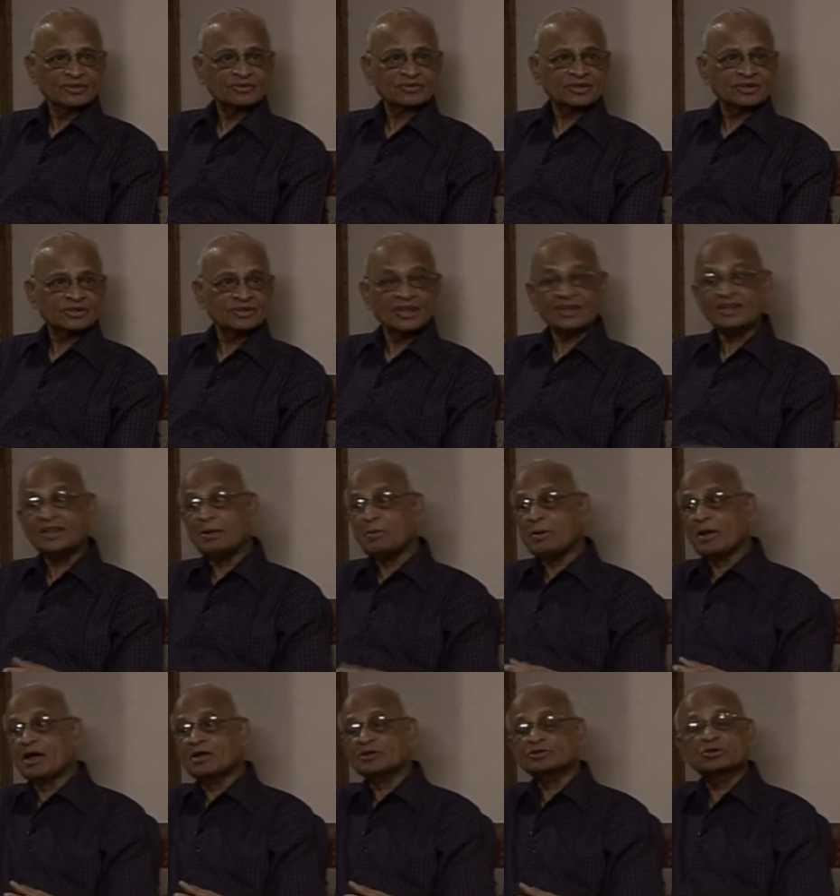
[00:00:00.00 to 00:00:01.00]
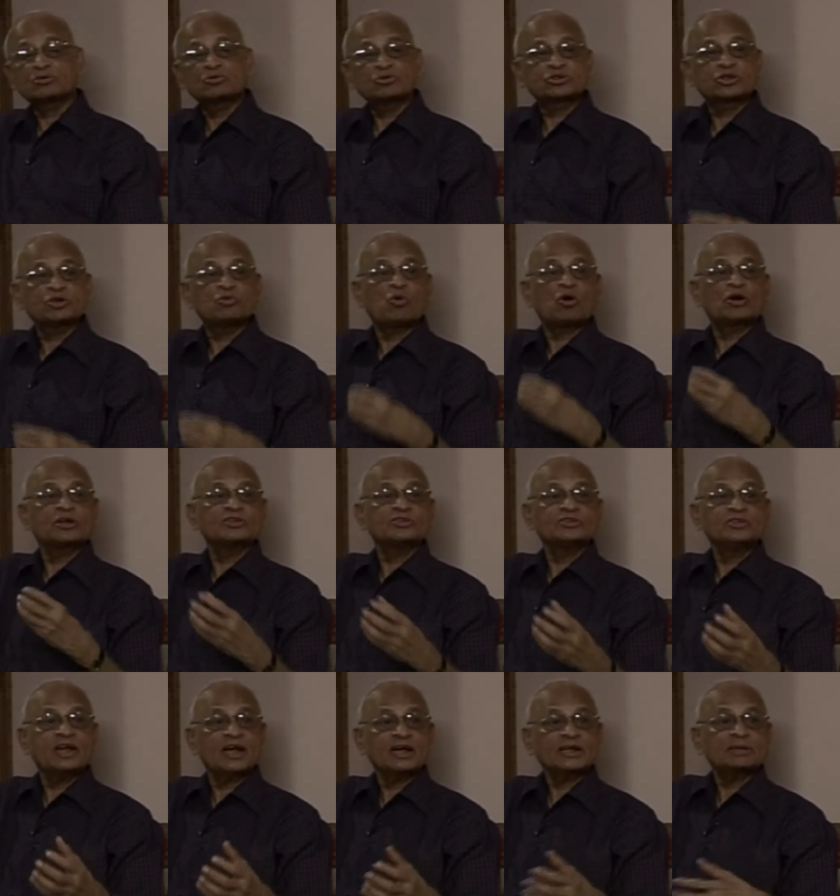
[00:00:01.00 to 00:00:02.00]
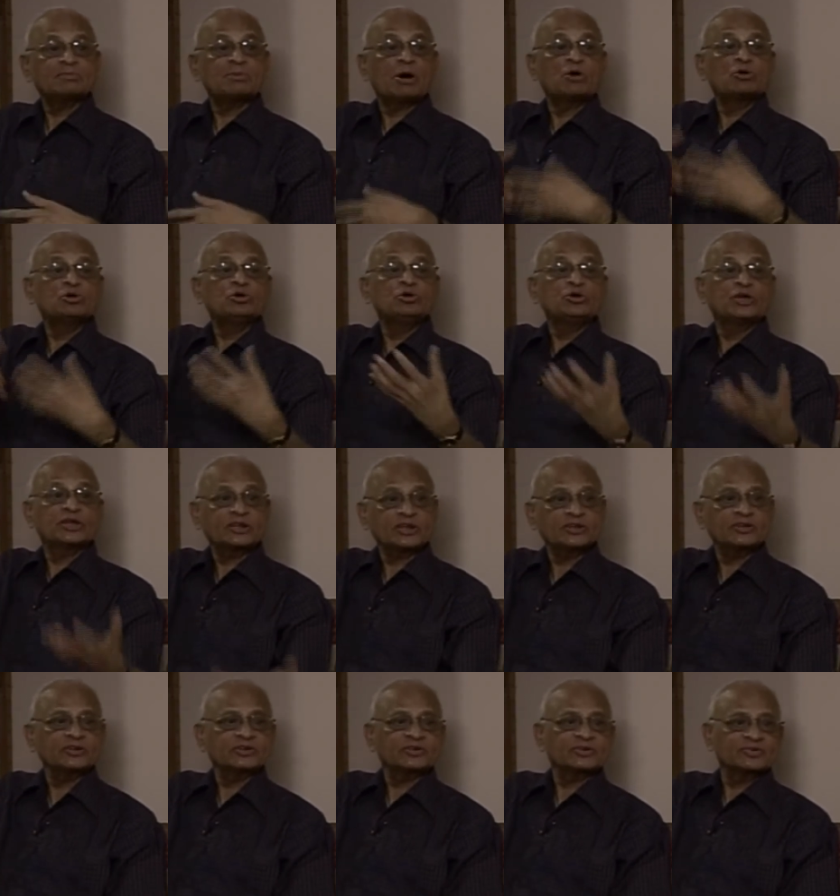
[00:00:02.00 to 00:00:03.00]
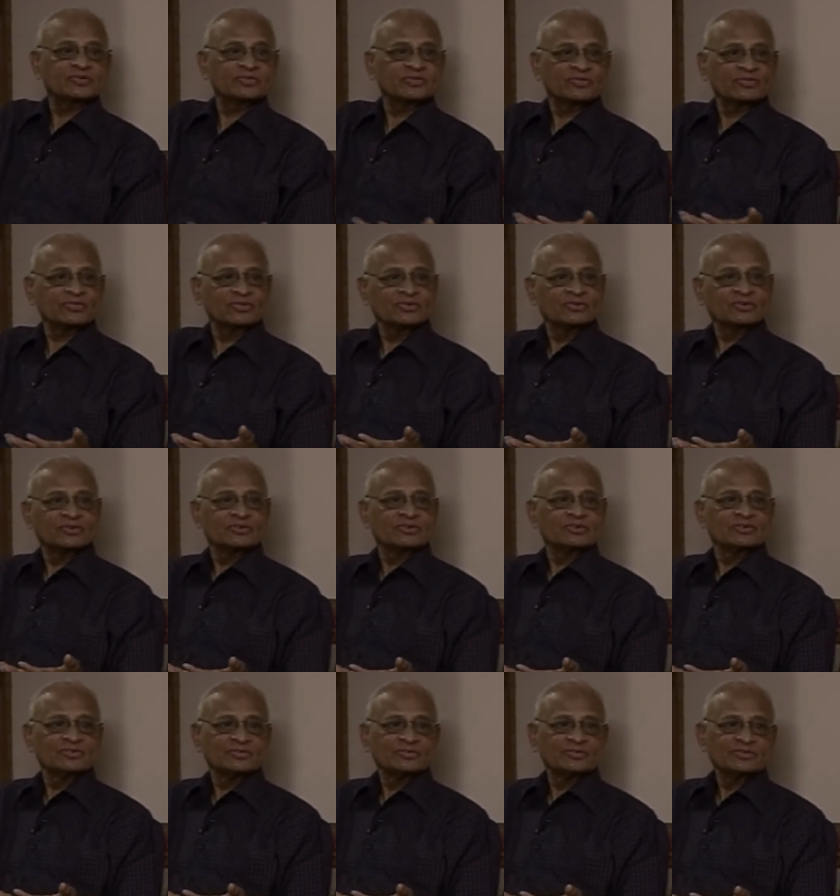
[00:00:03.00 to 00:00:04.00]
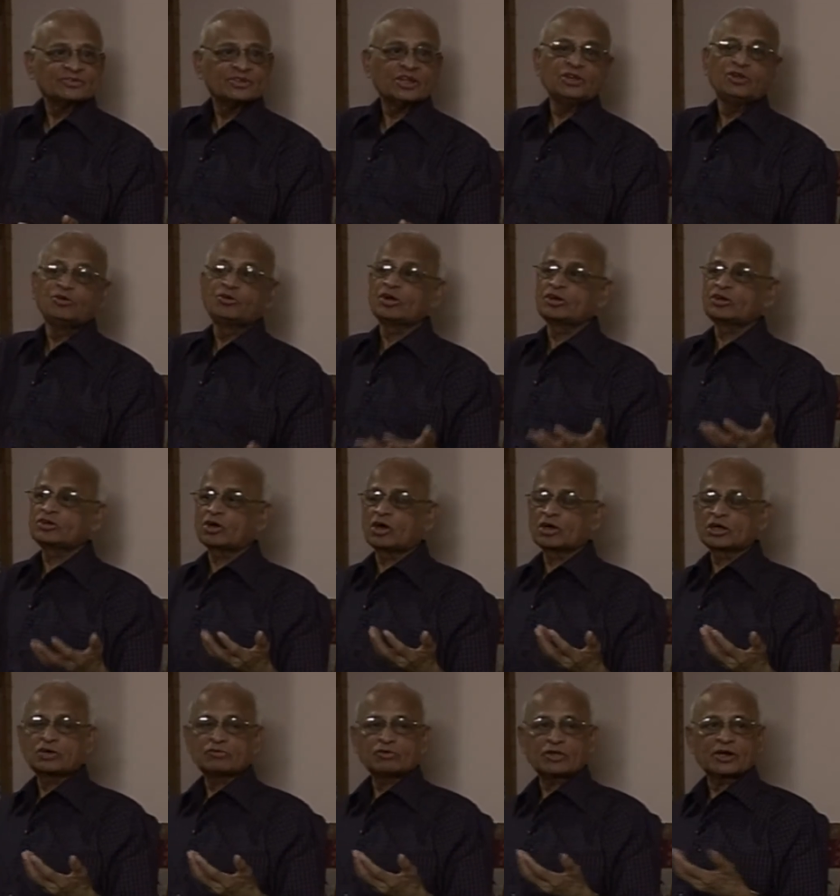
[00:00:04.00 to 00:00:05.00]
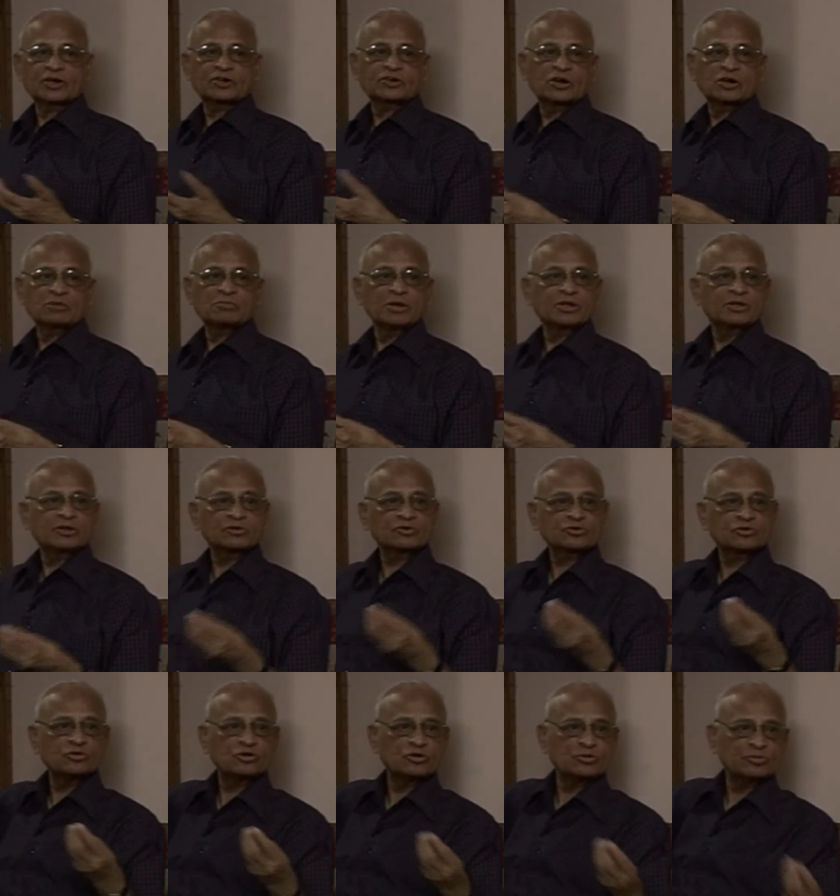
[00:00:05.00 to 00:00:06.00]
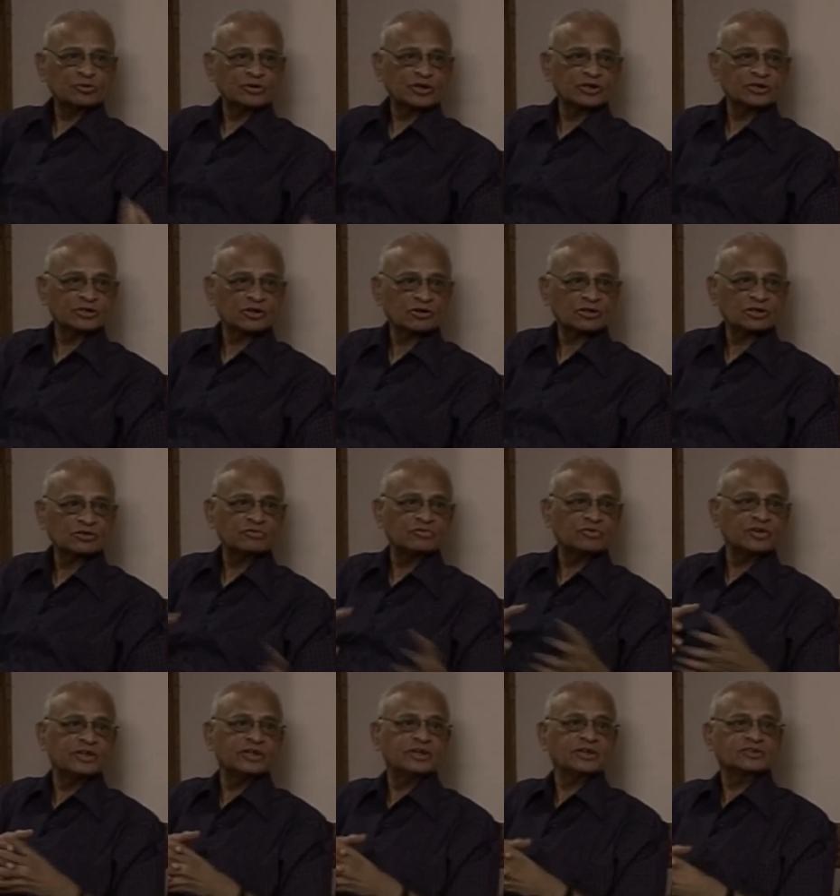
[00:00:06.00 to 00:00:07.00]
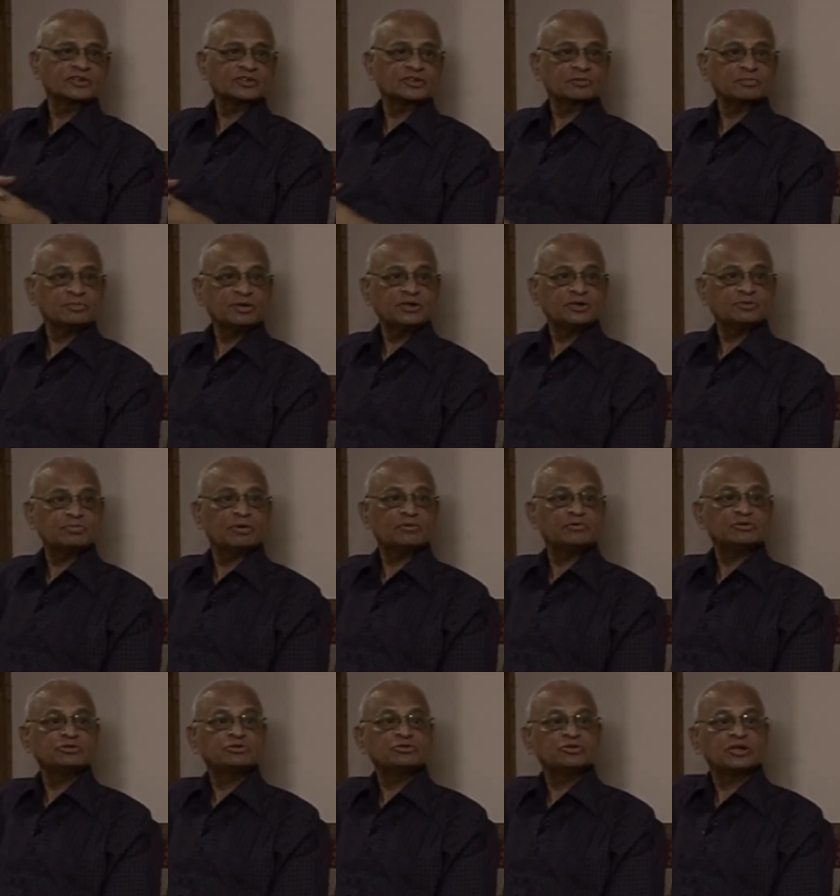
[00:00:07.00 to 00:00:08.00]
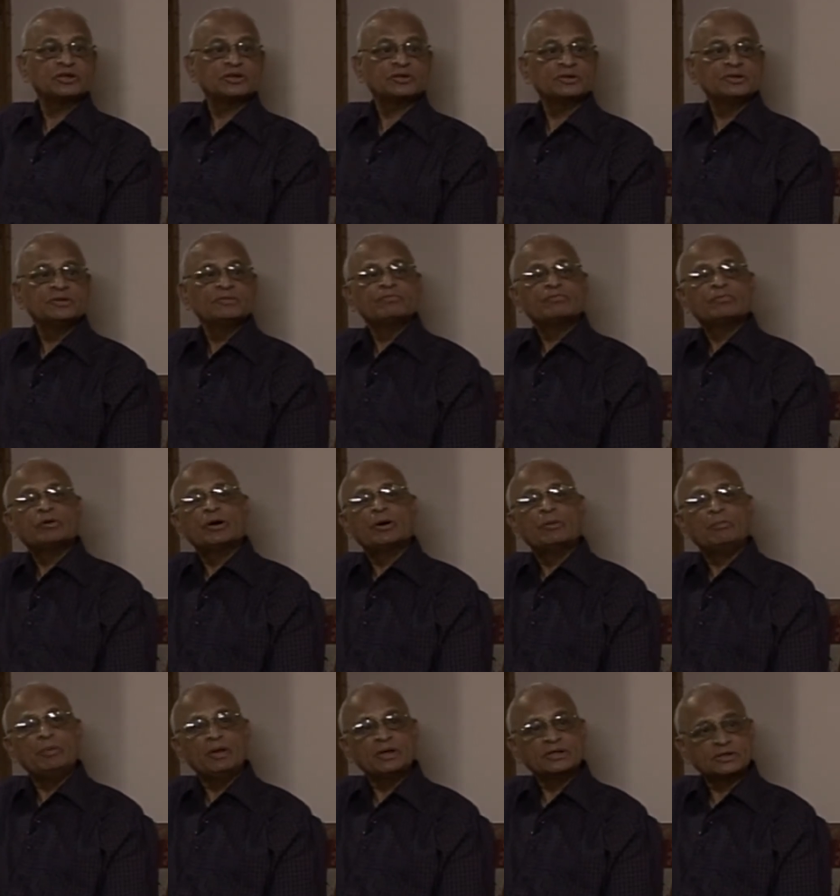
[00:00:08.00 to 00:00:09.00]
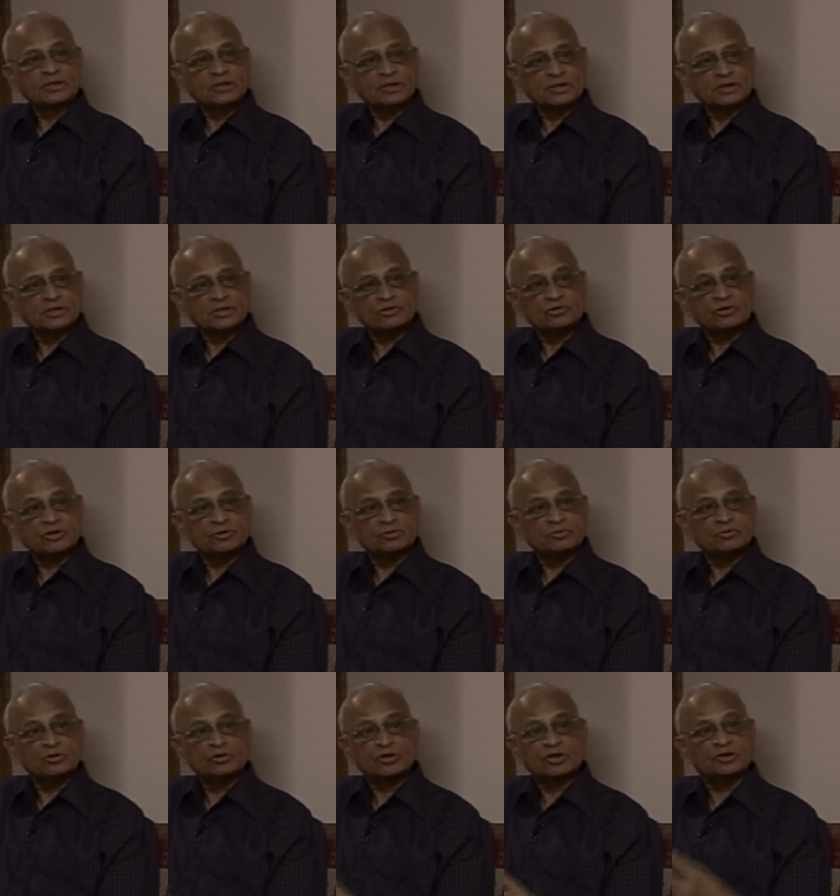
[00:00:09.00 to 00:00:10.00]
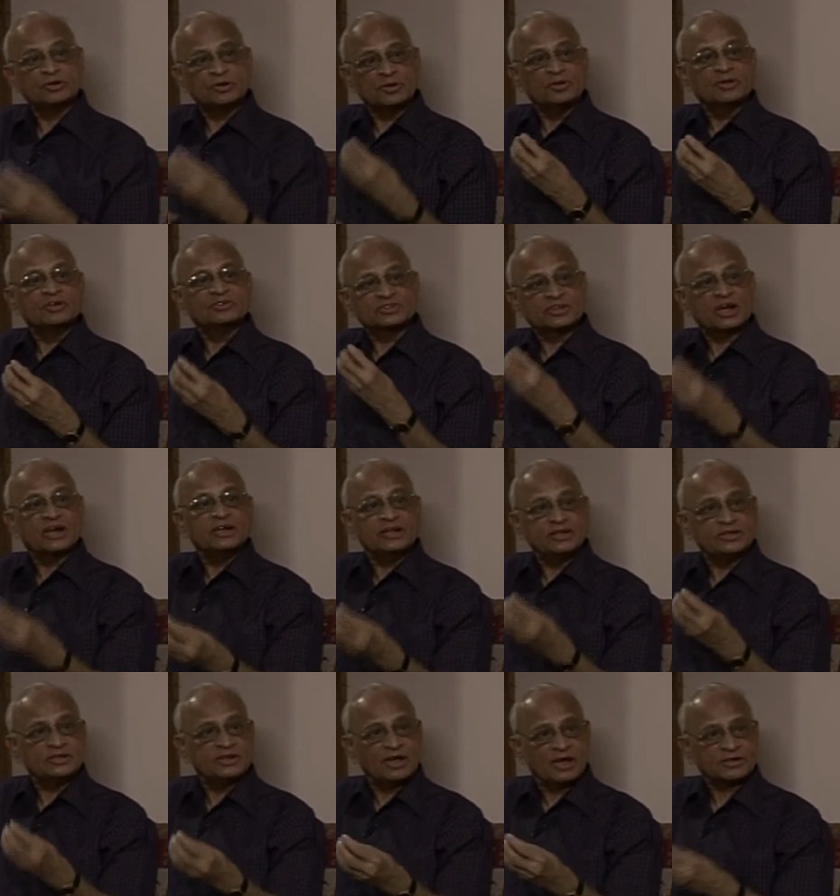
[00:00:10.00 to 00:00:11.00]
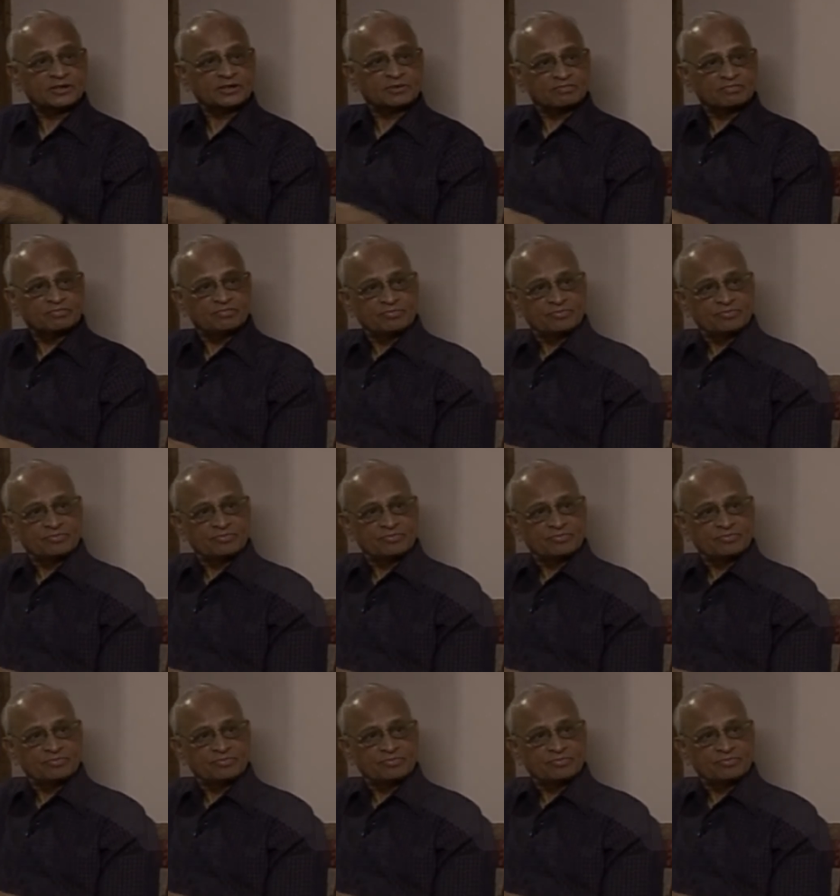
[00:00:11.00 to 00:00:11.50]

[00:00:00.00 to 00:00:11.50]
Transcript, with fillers: Okay. Then they may ask the question, what is the atom? How do you get at it? Then you can talk of electron microscope, you can talk of various other means by which you can uh, make the, you can, you can study the atom.